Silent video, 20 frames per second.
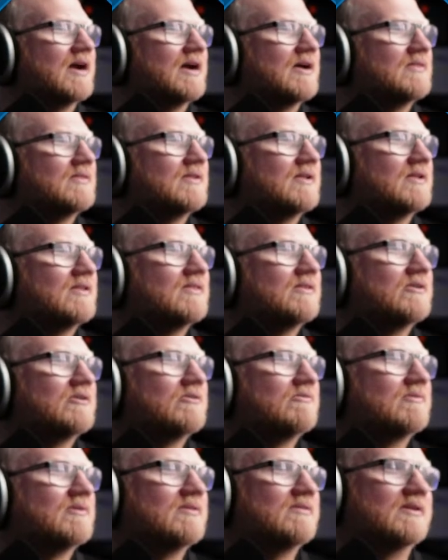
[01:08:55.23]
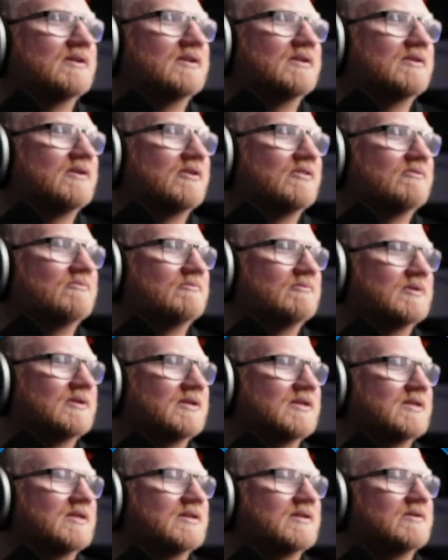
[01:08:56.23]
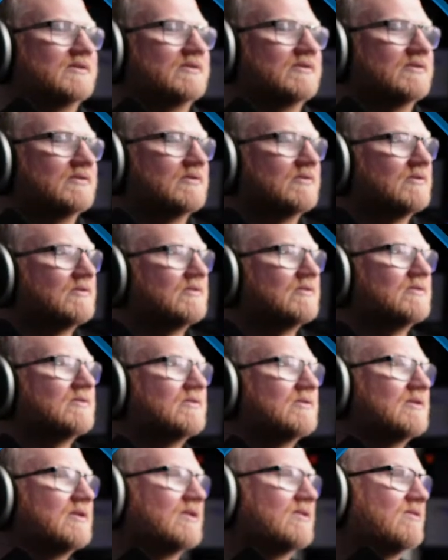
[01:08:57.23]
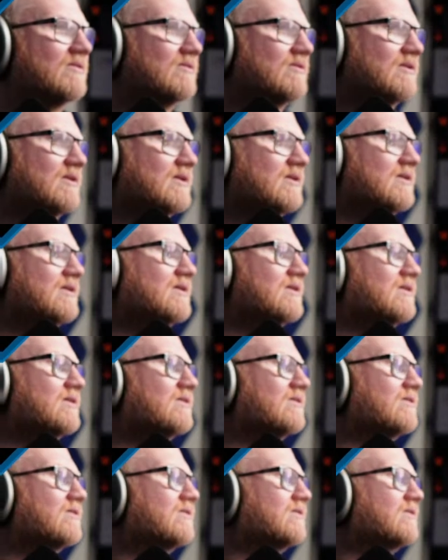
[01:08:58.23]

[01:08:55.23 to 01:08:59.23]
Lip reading: and then there was another one here. Let's see.